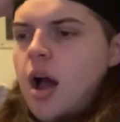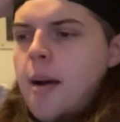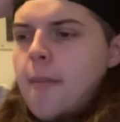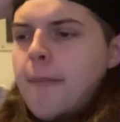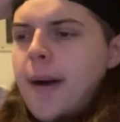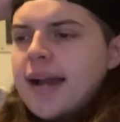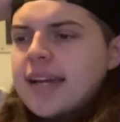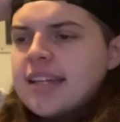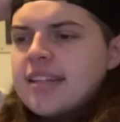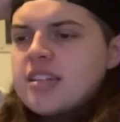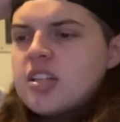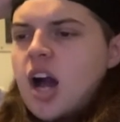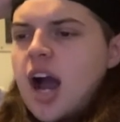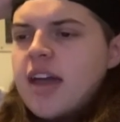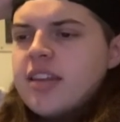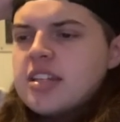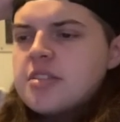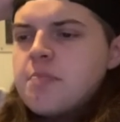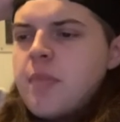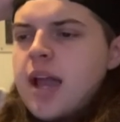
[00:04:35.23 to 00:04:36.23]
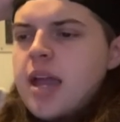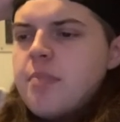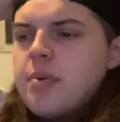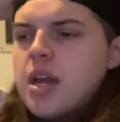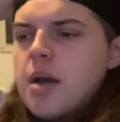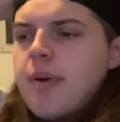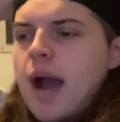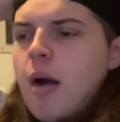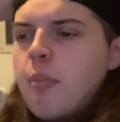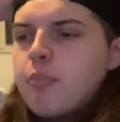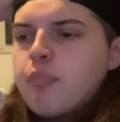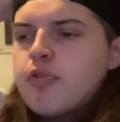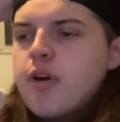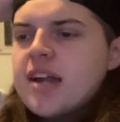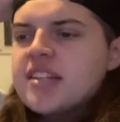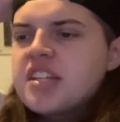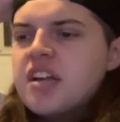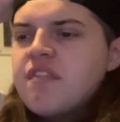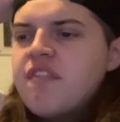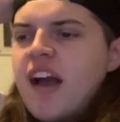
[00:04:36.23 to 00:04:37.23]
McIntyre, this may be about
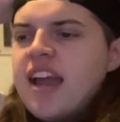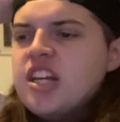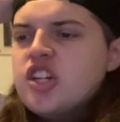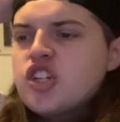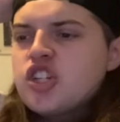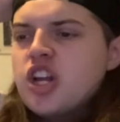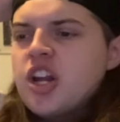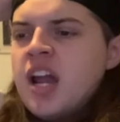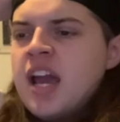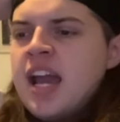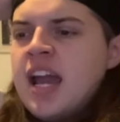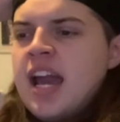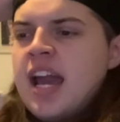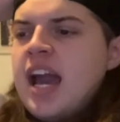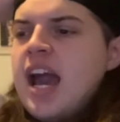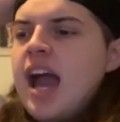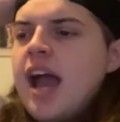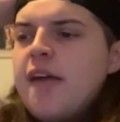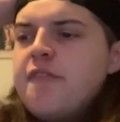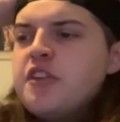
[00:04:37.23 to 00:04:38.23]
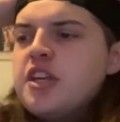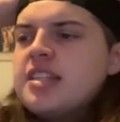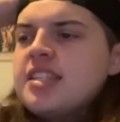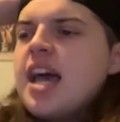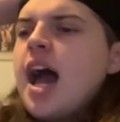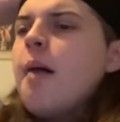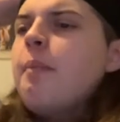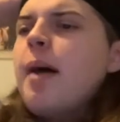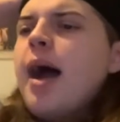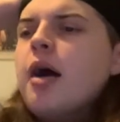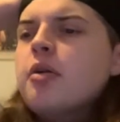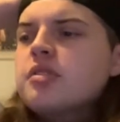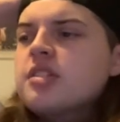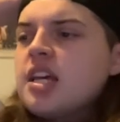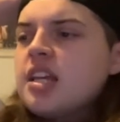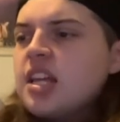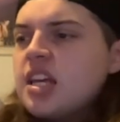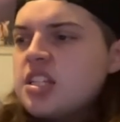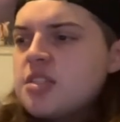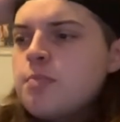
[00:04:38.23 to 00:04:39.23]
preservation here. If you tap out
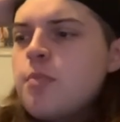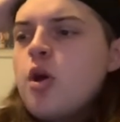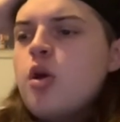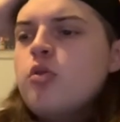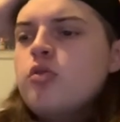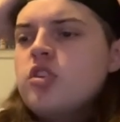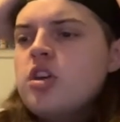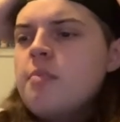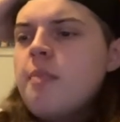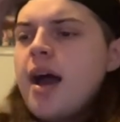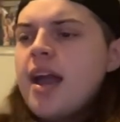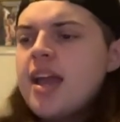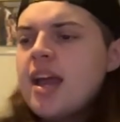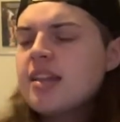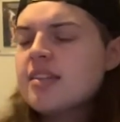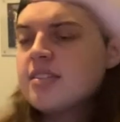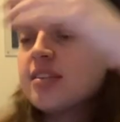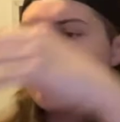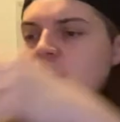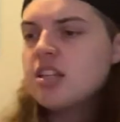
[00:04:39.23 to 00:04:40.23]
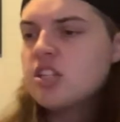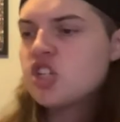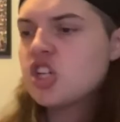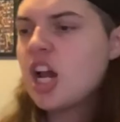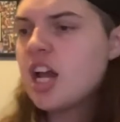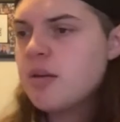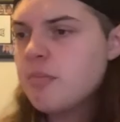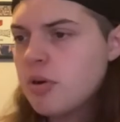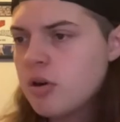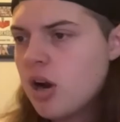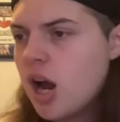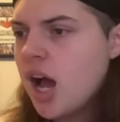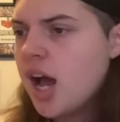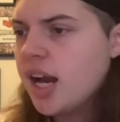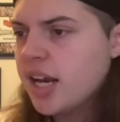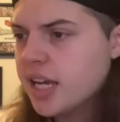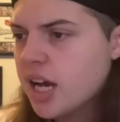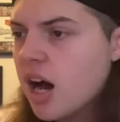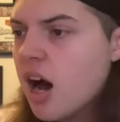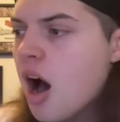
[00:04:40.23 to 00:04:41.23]
to this move, you may enter the chamber
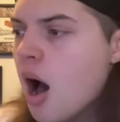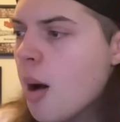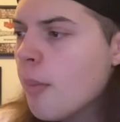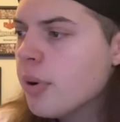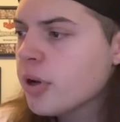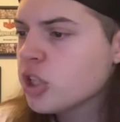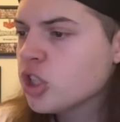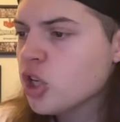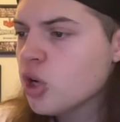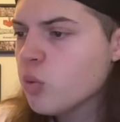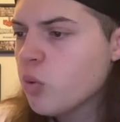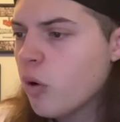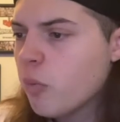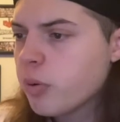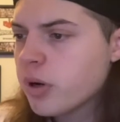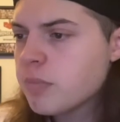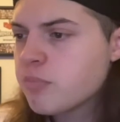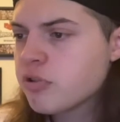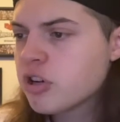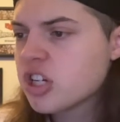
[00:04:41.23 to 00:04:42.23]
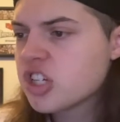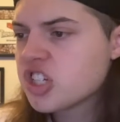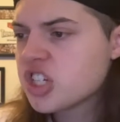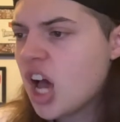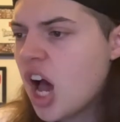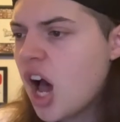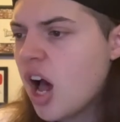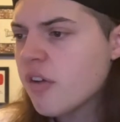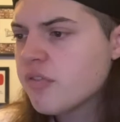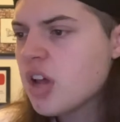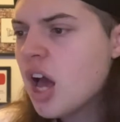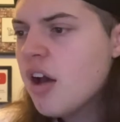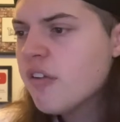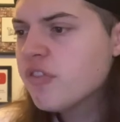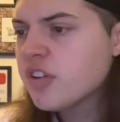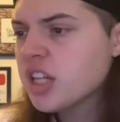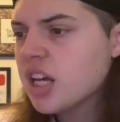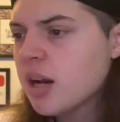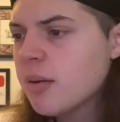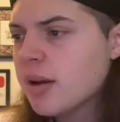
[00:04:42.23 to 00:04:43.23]
earlier, but you will be preserved
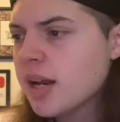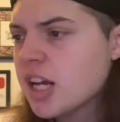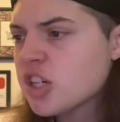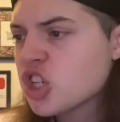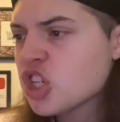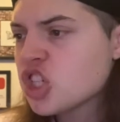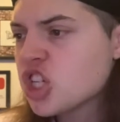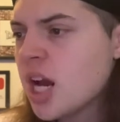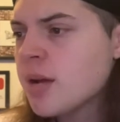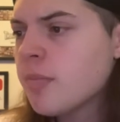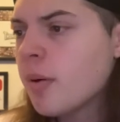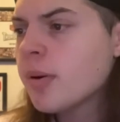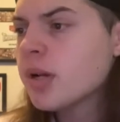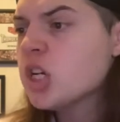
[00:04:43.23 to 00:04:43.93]
for the Elimination Chamber.